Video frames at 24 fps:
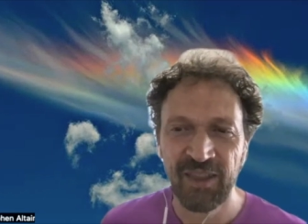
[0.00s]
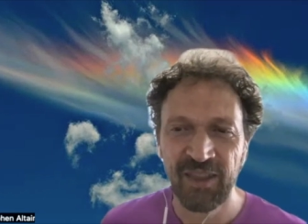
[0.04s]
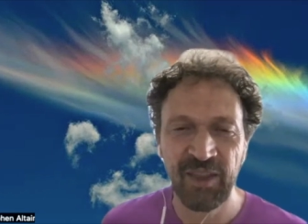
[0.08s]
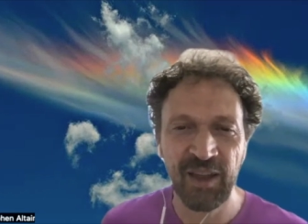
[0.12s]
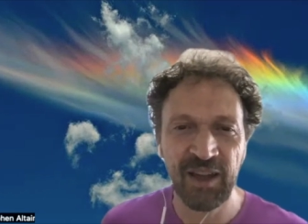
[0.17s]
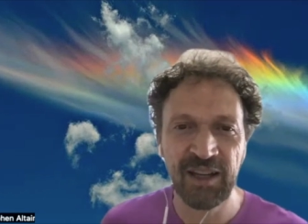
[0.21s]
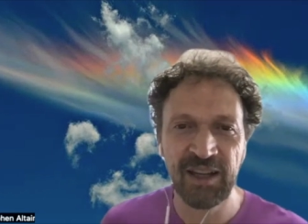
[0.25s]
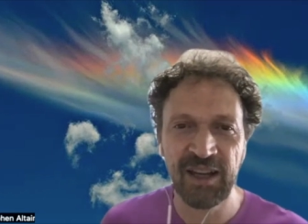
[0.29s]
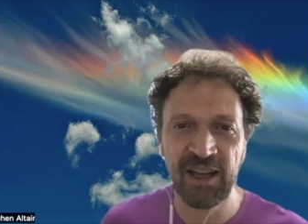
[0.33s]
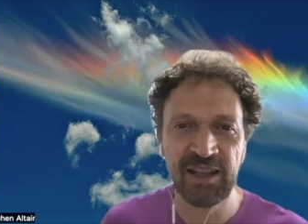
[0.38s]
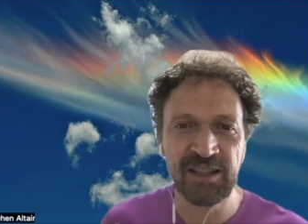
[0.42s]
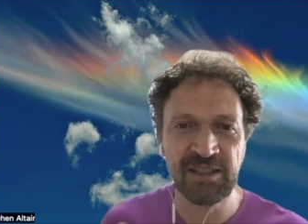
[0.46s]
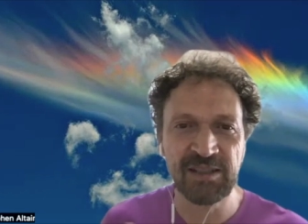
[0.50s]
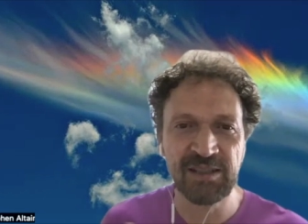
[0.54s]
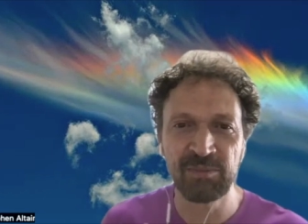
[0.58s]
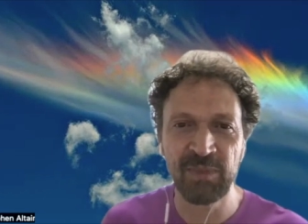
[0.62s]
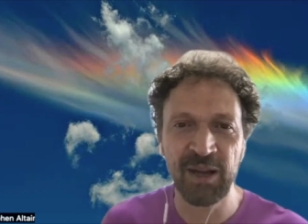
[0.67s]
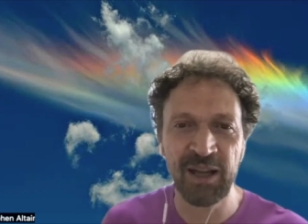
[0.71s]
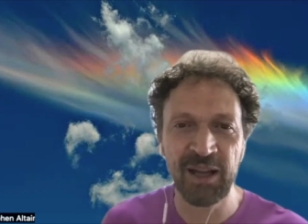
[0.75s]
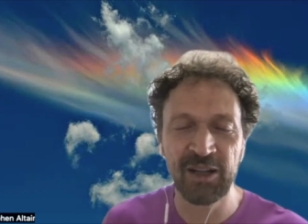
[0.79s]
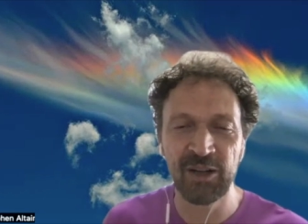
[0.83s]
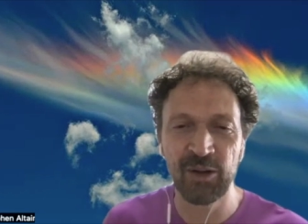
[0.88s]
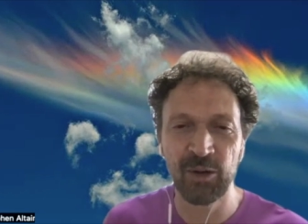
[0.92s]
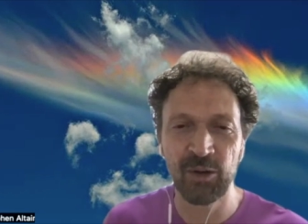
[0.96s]
that has
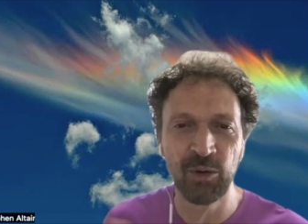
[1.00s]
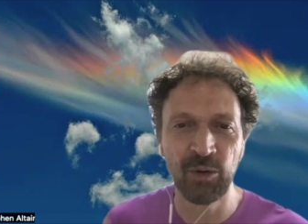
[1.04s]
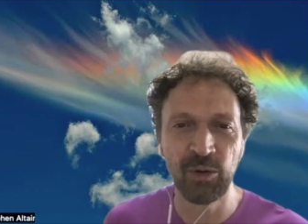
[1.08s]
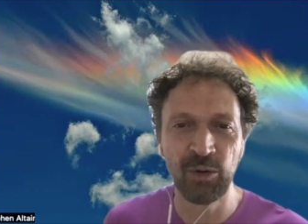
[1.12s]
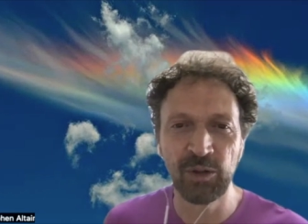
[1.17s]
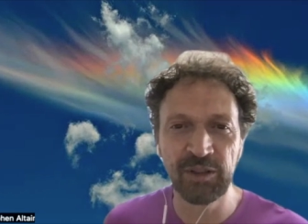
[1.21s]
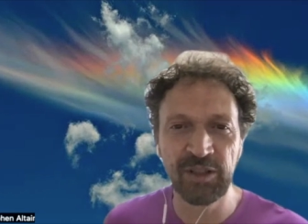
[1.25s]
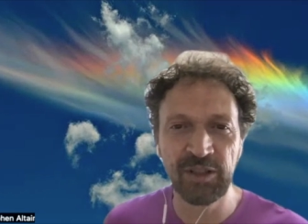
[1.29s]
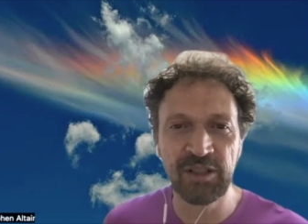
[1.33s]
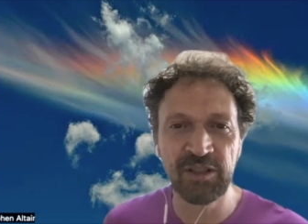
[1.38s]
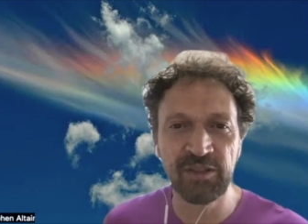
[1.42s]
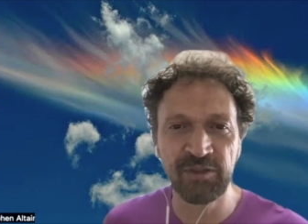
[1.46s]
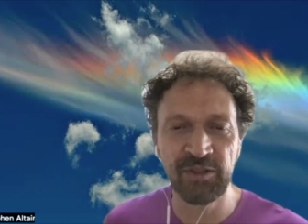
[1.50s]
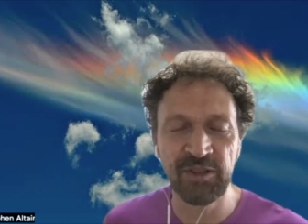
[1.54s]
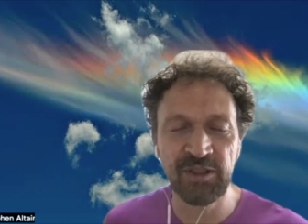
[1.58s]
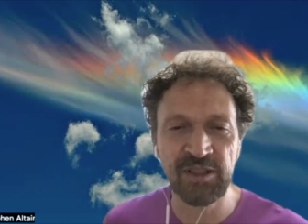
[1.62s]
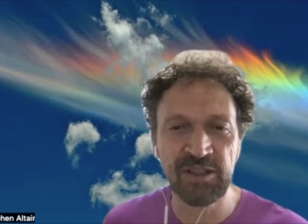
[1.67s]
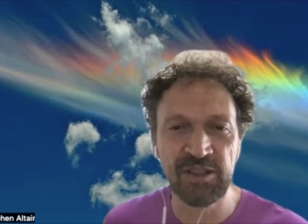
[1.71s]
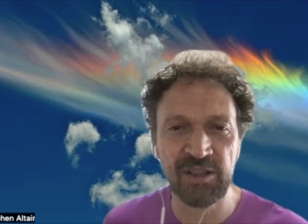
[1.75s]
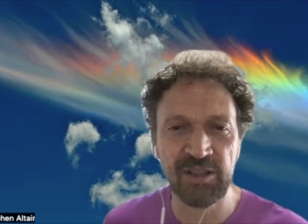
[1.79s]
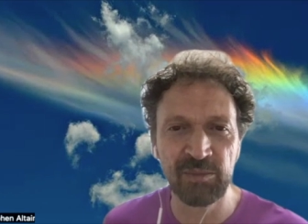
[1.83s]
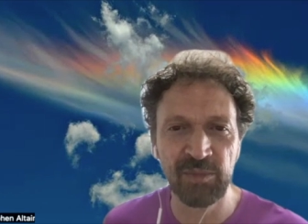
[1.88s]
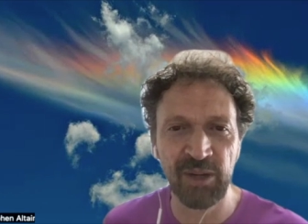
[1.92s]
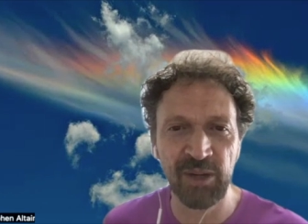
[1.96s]
made all the
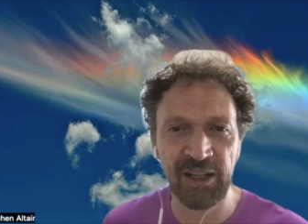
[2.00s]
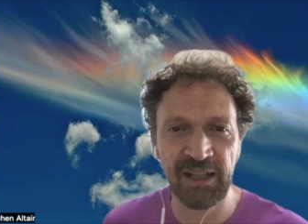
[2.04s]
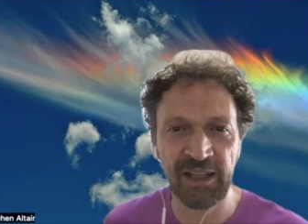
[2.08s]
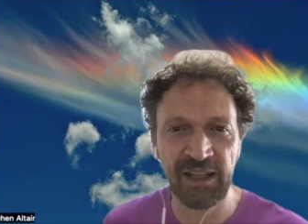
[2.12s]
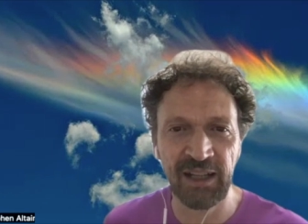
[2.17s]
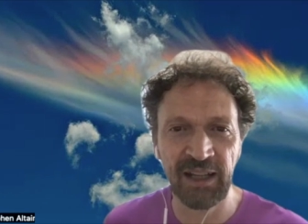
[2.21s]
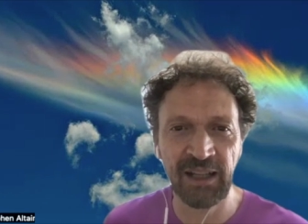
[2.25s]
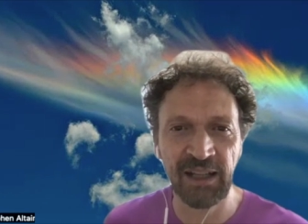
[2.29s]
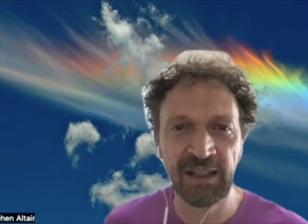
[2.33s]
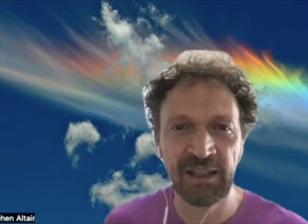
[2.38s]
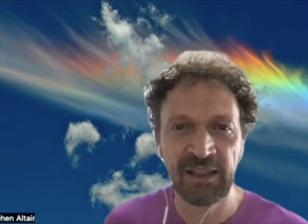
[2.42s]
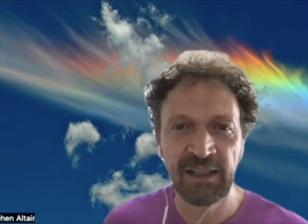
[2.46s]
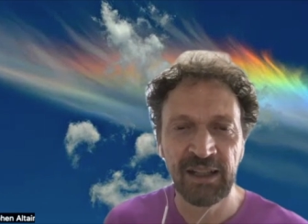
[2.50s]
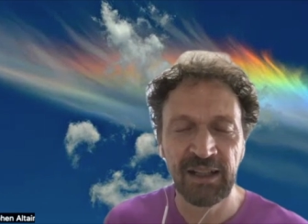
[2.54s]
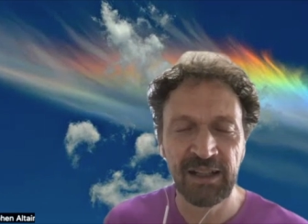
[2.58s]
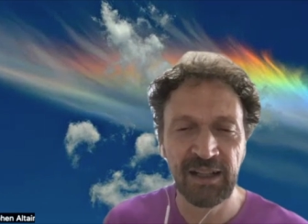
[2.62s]
difference to my day.